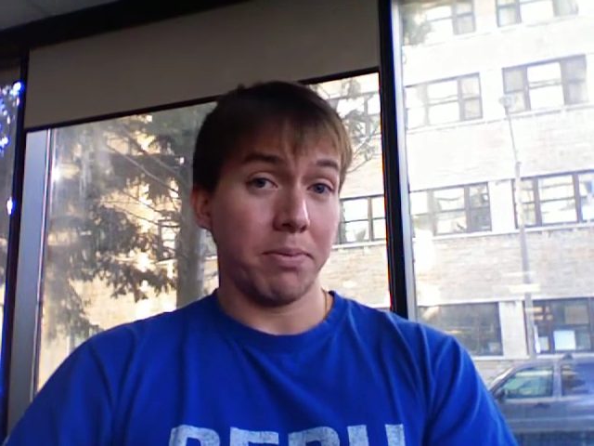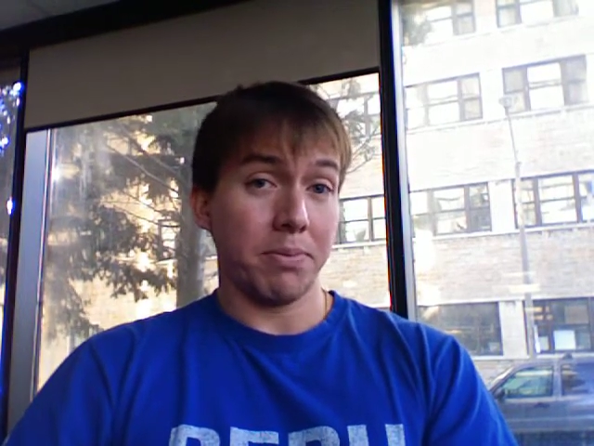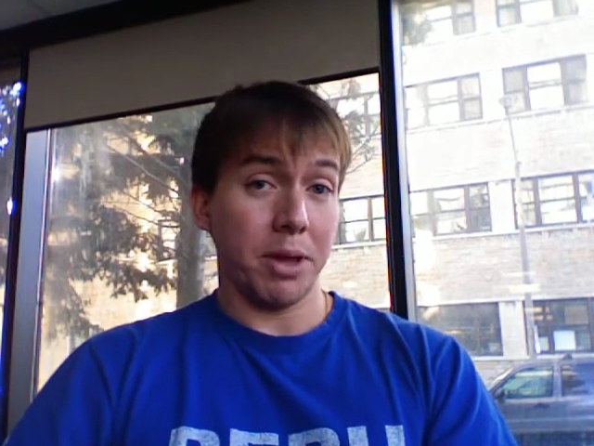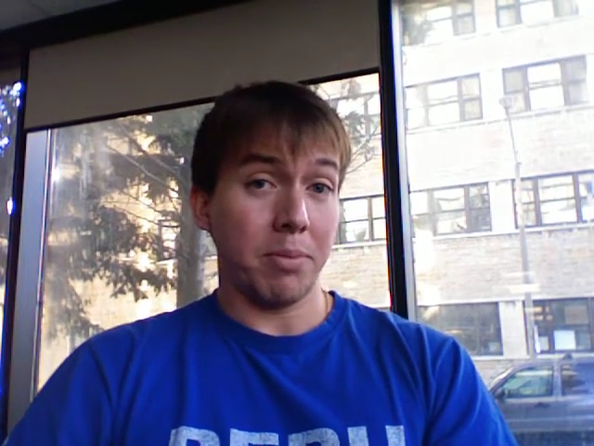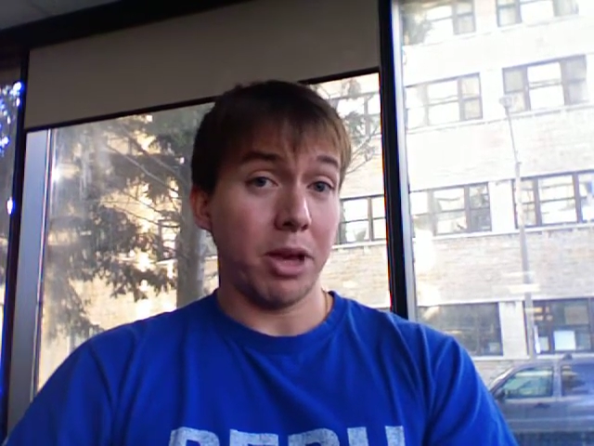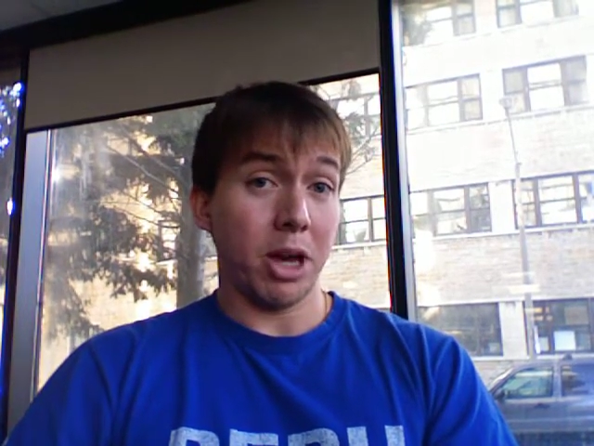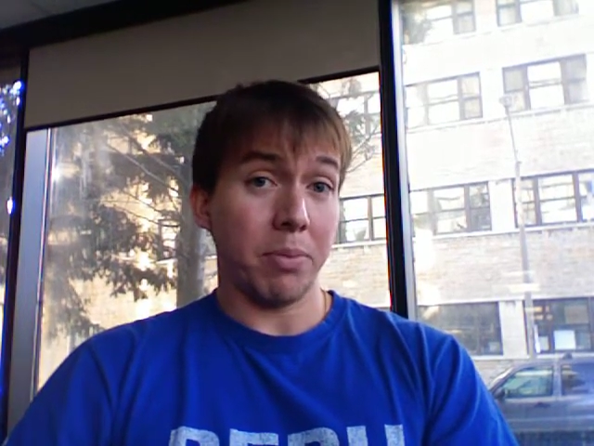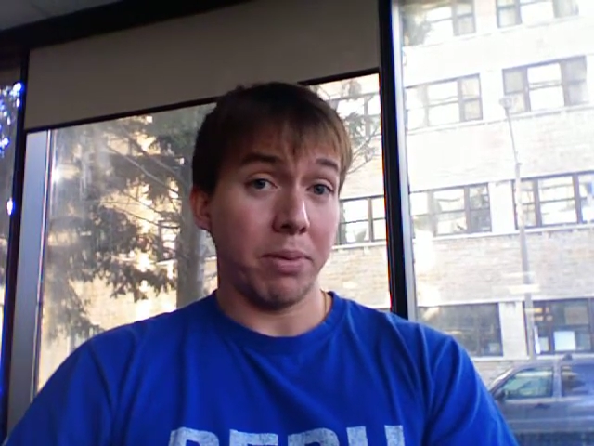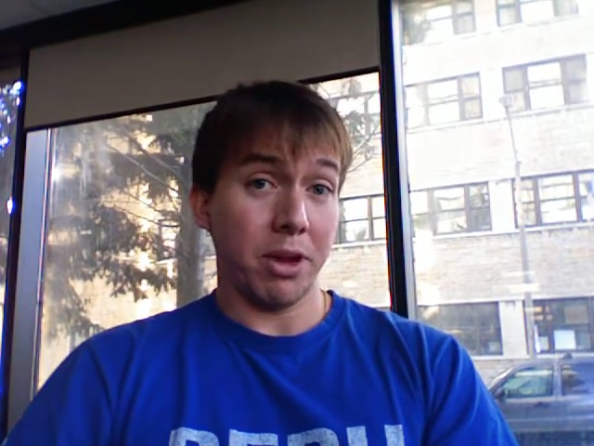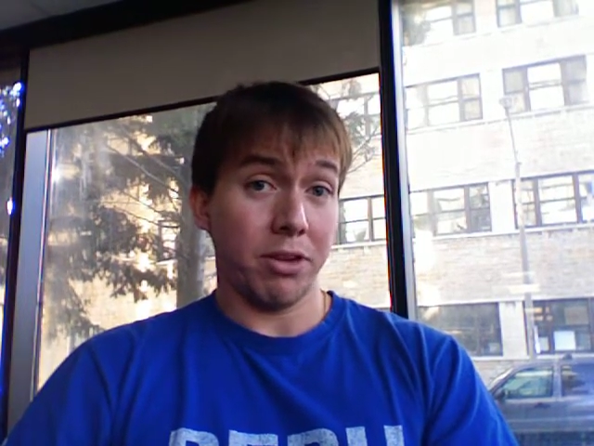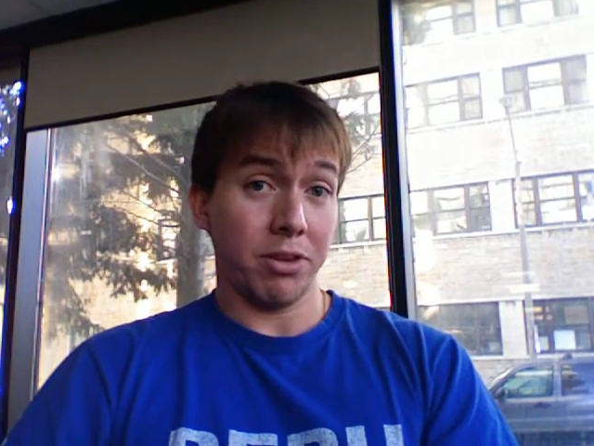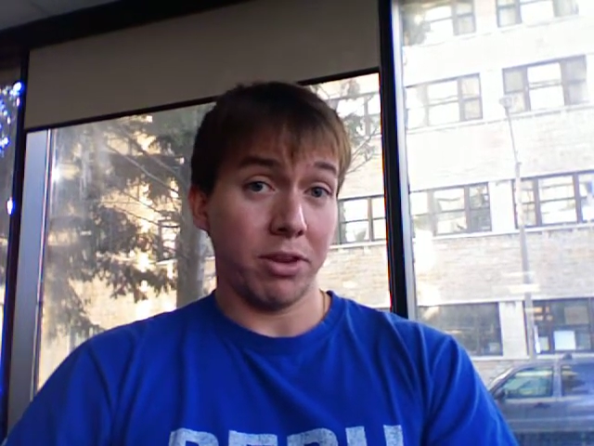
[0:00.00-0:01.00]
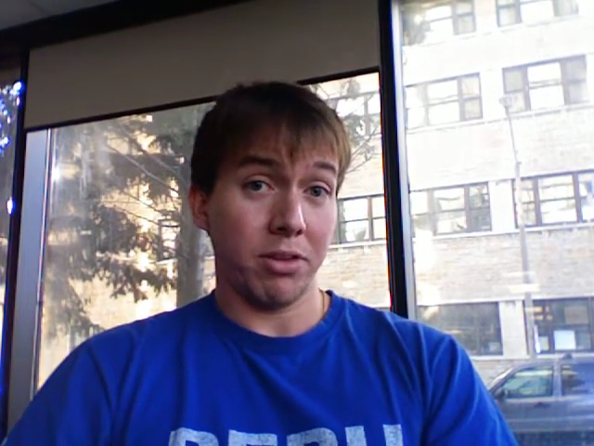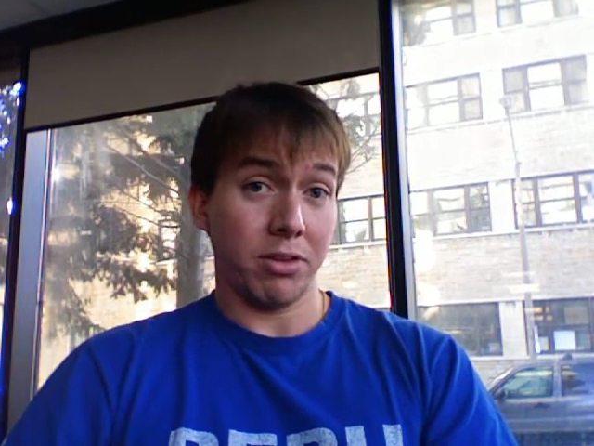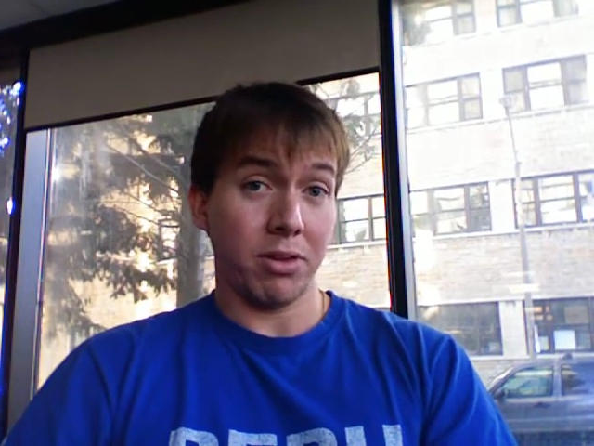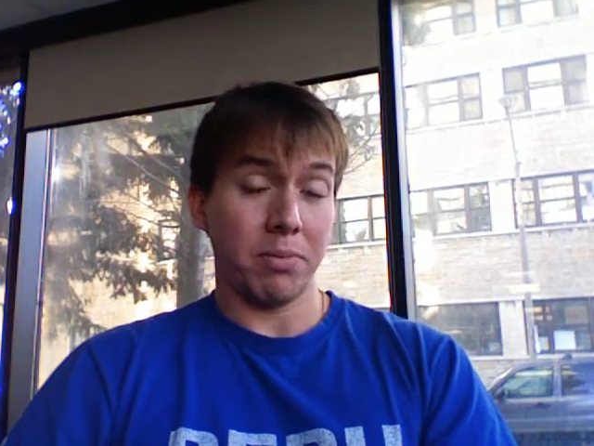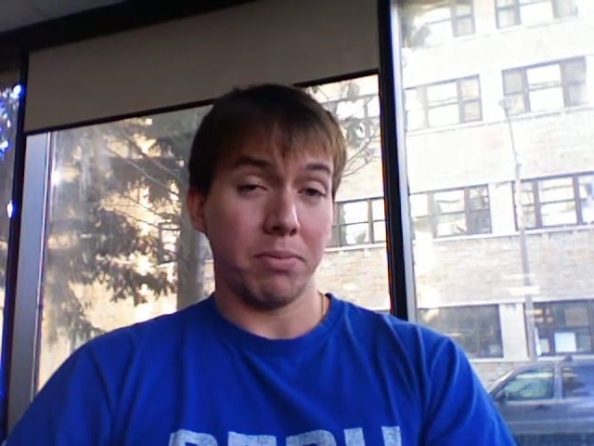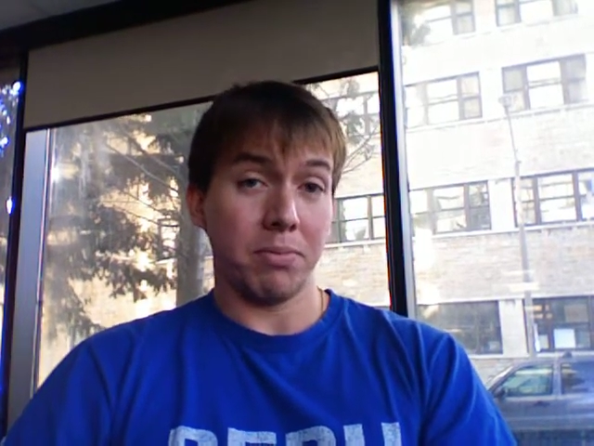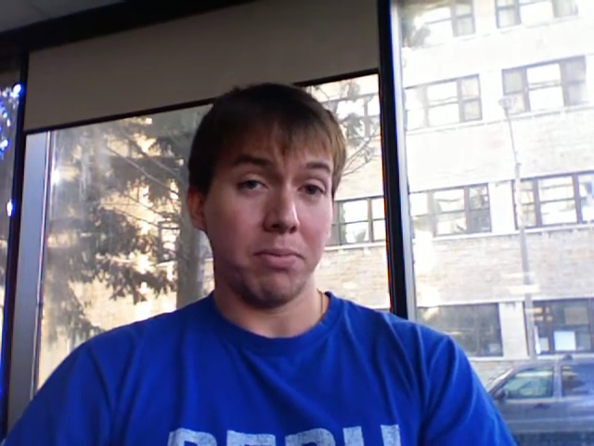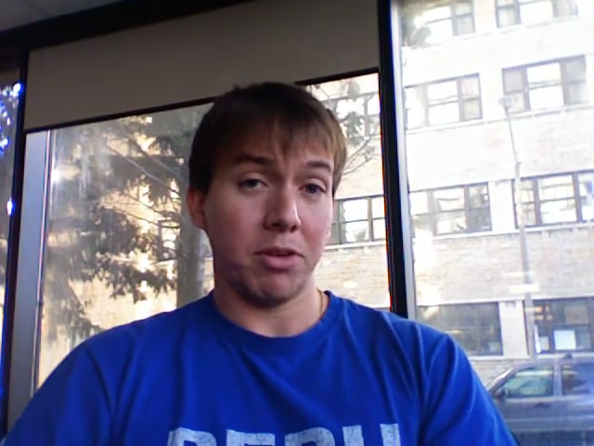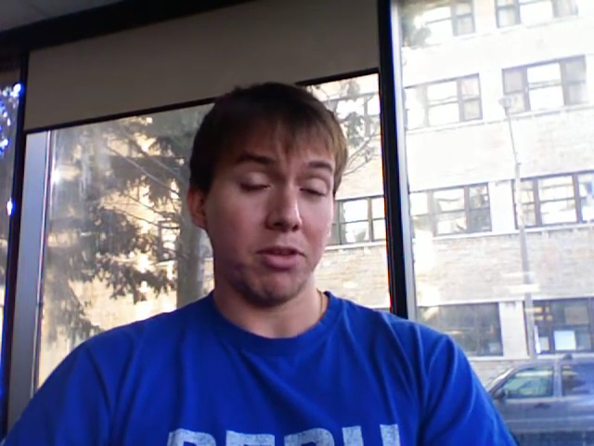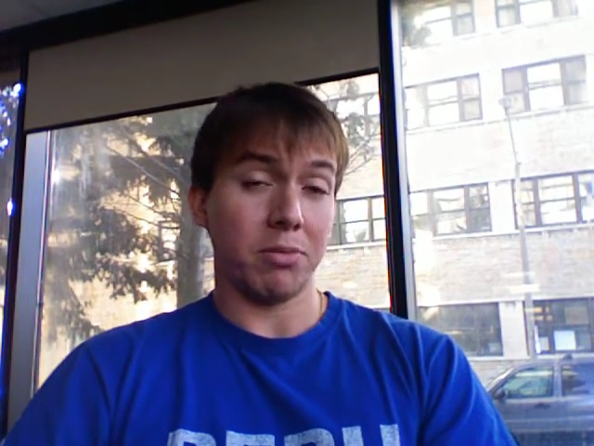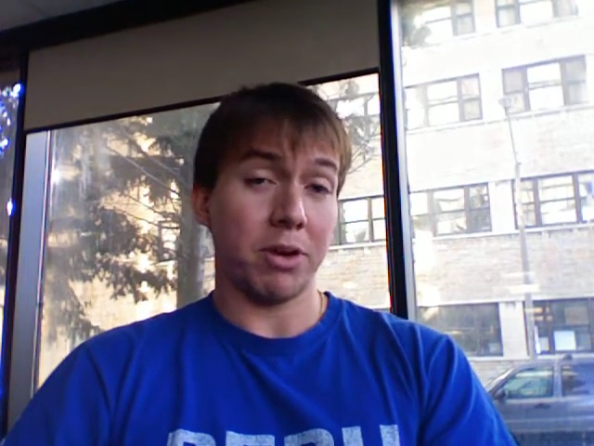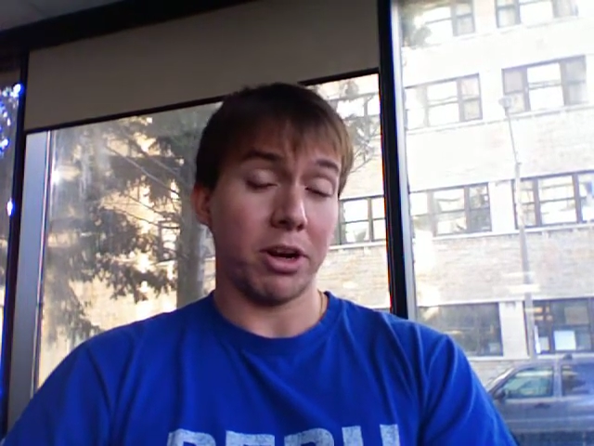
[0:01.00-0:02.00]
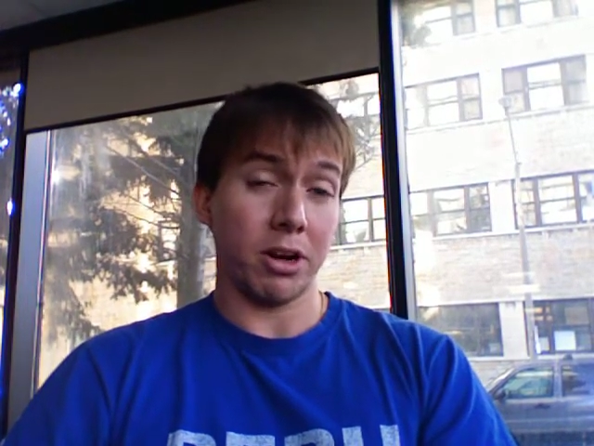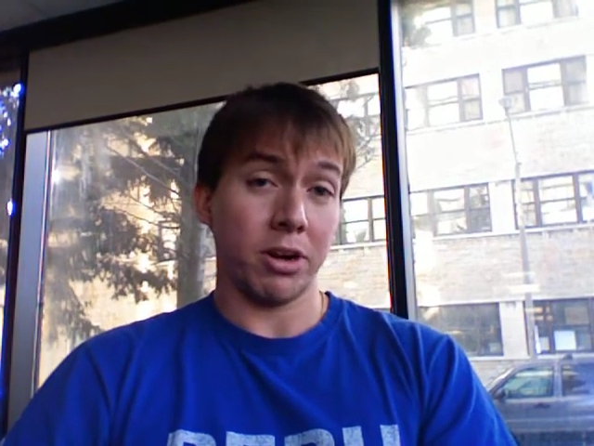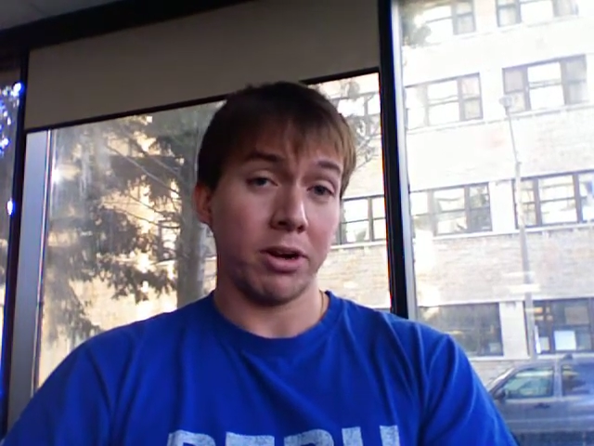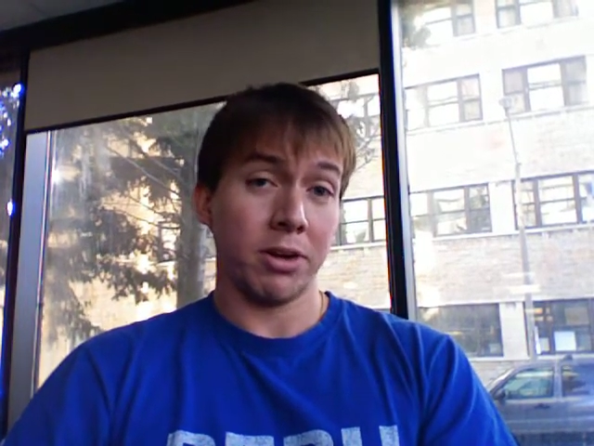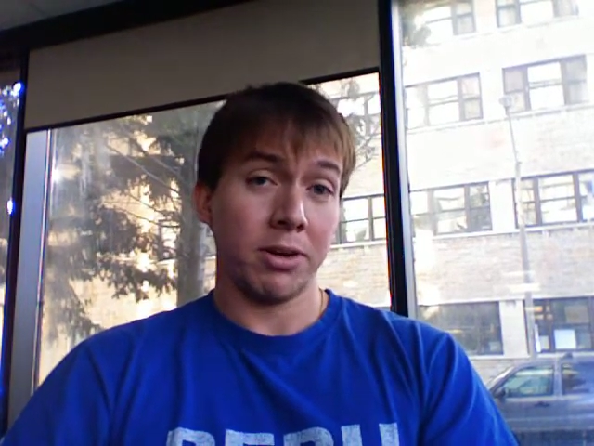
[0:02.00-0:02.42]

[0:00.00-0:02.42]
PBL patient, Mrs. Butler.